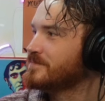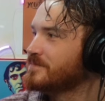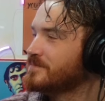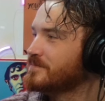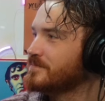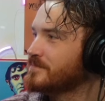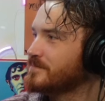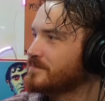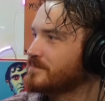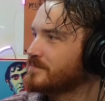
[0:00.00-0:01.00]

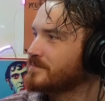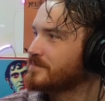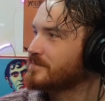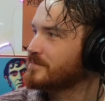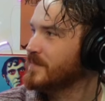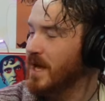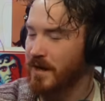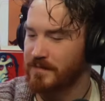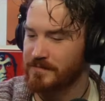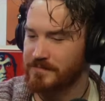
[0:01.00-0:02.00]

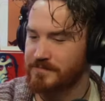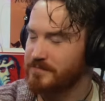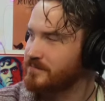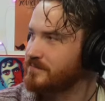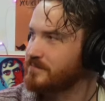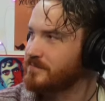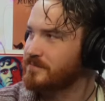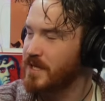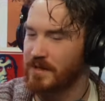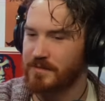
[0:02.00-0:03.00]

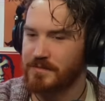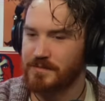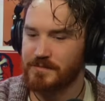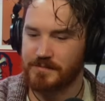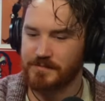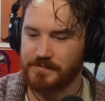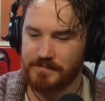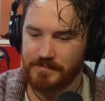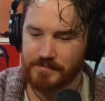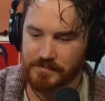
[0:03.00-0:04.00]

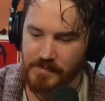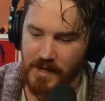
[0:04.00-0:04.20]
The person shown says nothing.